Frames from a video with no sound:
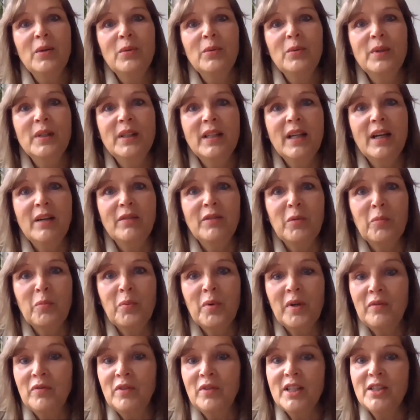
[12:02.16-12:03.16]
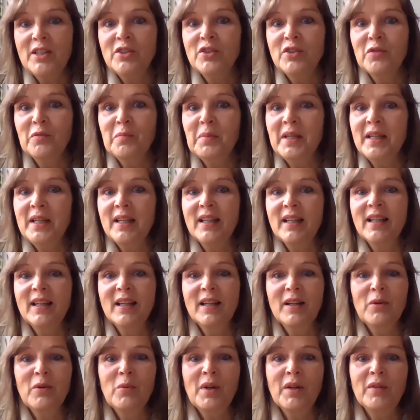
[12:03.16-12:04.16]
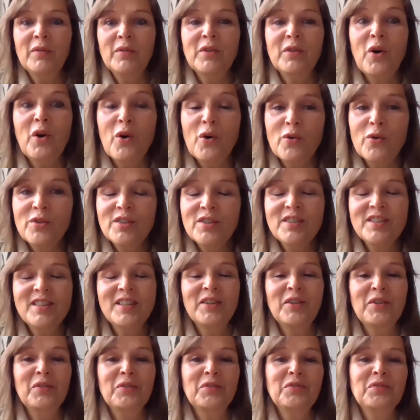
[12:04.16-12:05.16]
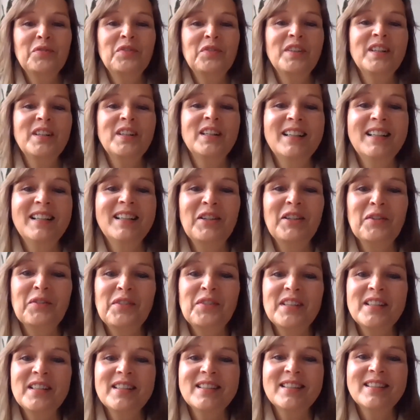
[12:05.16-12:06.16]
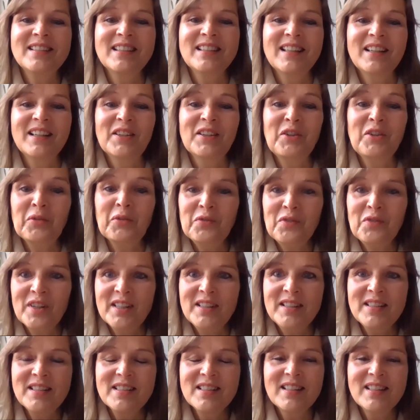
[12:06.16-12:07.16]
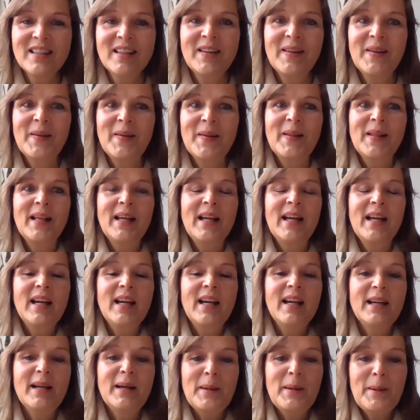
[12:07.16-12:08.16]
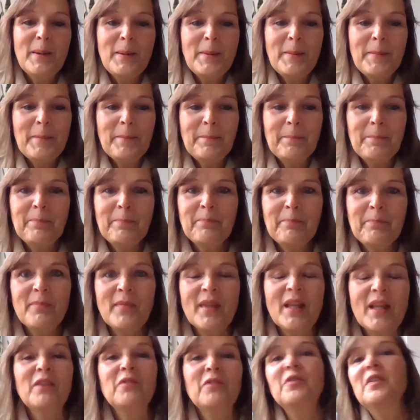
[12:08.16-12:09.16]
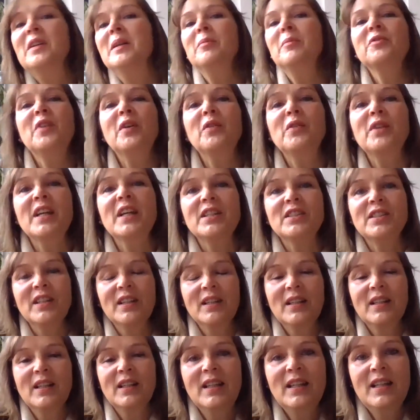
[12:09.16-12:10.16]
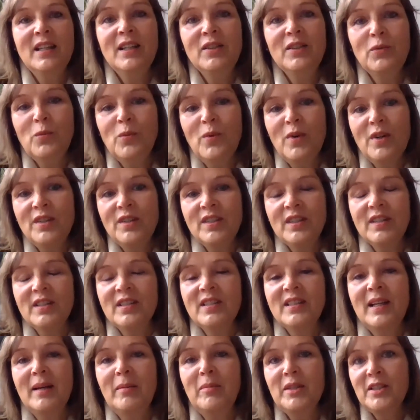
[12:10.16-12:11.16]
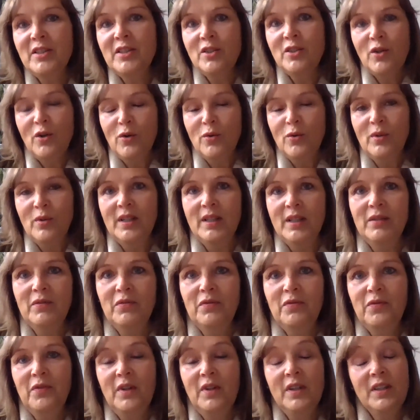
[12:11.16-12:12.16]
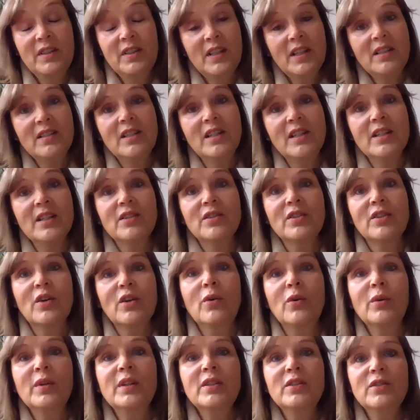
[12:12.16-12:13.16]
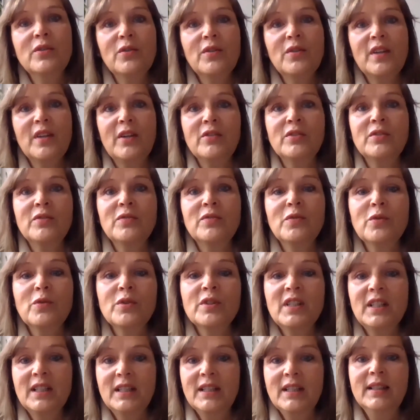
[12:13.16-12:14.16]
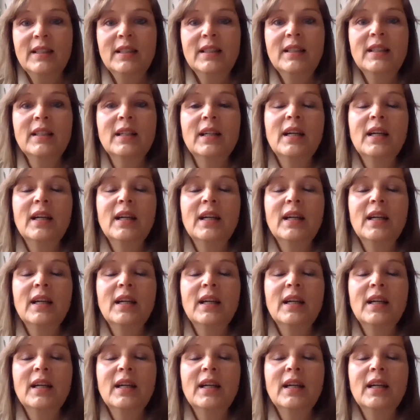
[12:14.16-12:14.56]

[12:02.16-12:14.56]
We have the privilege of being one of the hosts of this conference. Philips Foundation, it was established only 6 years ago in 2014,